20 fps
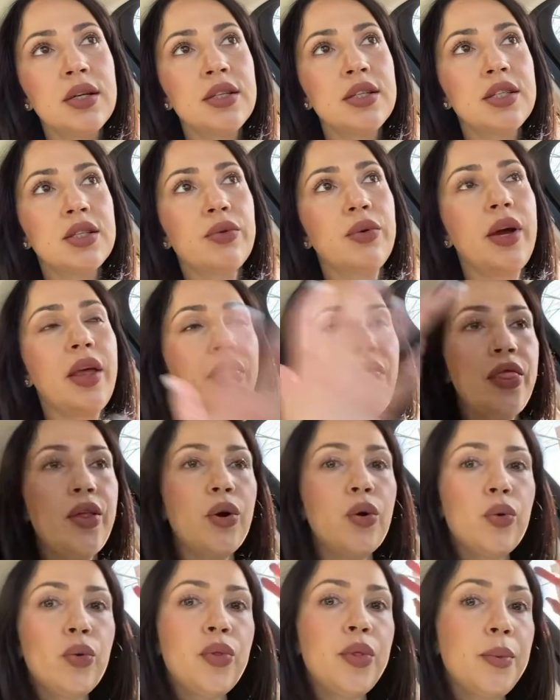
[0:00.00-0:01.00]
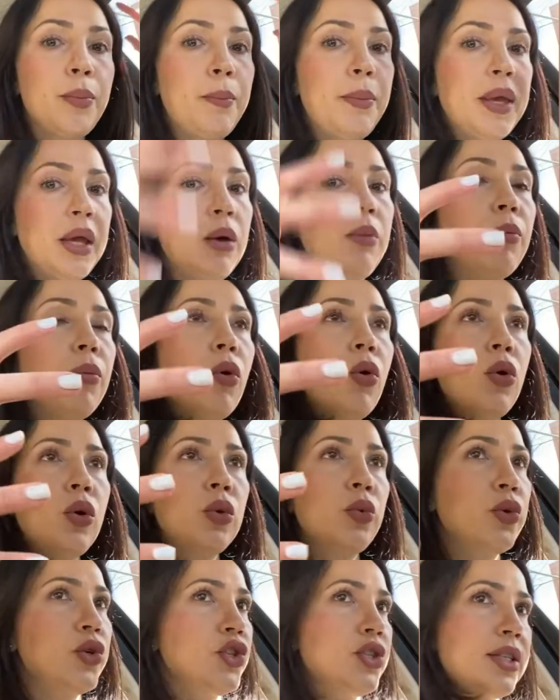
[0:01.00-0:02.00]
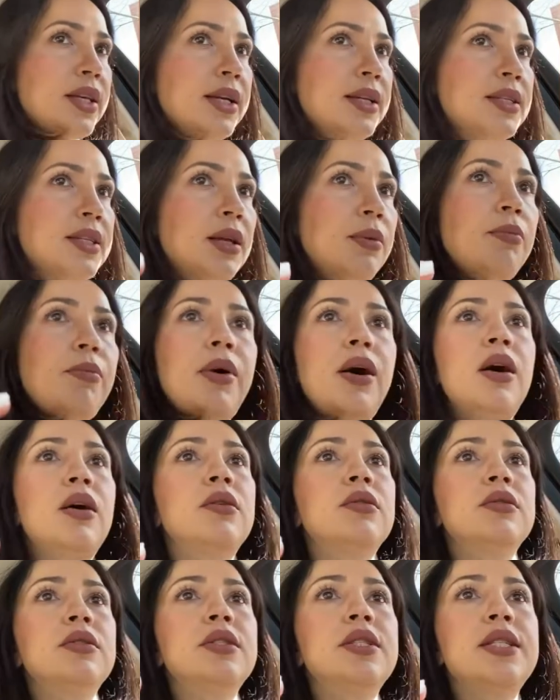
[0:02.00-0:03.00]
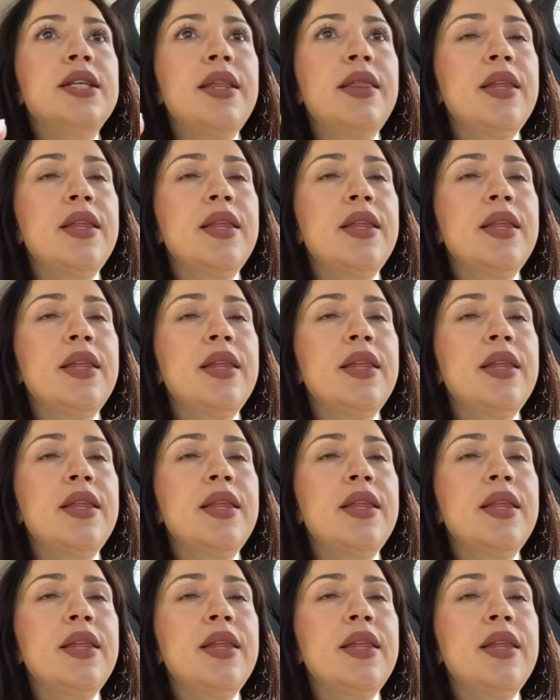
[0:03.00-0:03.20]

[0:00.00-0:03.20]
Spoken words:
So I throw the big ball, which is like 10 pounds,